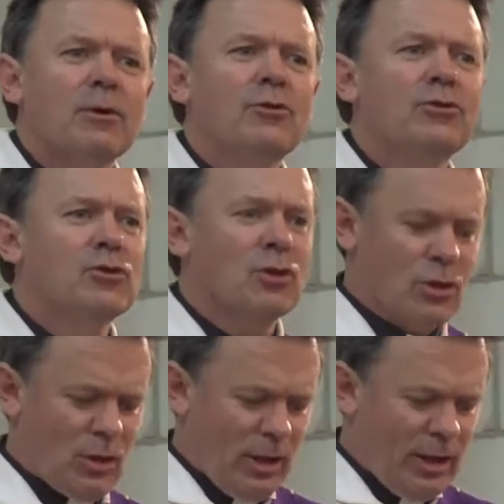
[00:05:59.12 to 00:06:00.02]
Most
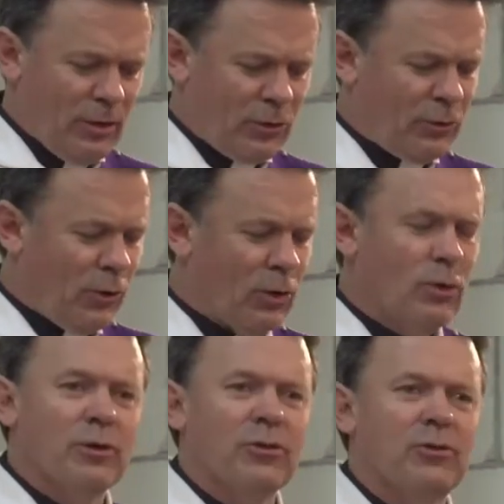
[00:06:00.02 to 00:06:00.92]
church leaders
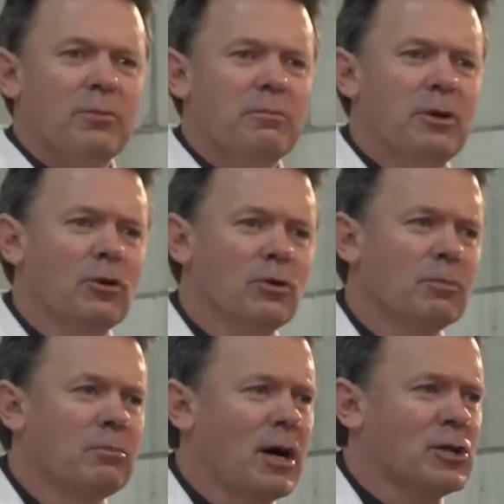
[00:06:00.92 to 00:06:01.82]
follow this
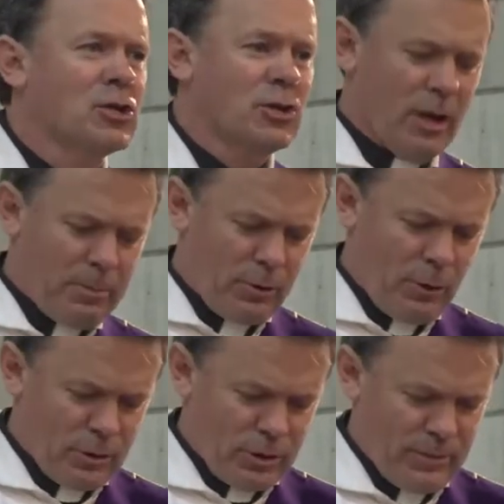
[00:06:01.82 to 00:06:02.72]
middle mush
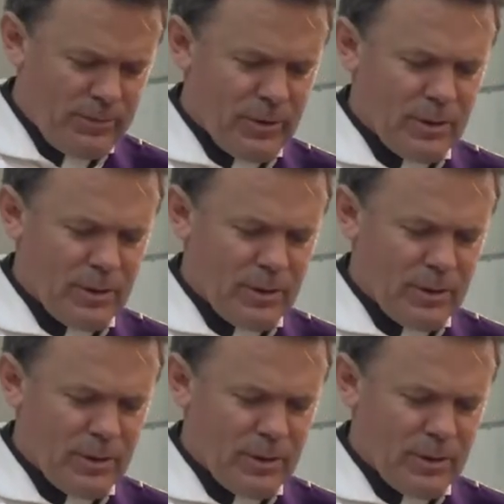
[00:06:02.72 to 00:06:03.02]
approach,